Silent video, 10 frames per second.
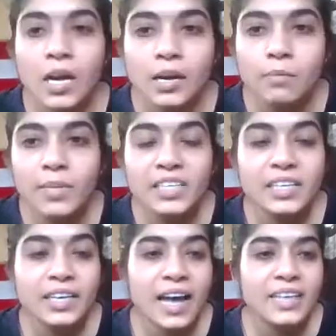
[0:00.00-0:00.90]

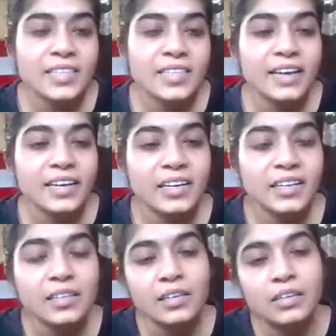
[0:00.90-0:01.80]
Completing last
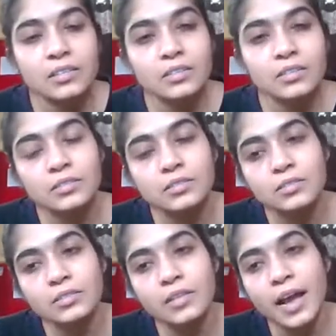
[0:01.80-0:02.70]
cycle
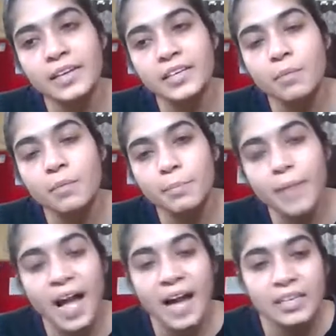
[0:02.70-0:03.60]
and coming
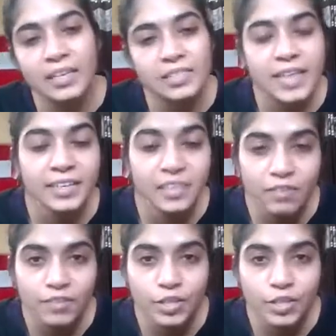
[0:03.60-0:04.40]
back in center with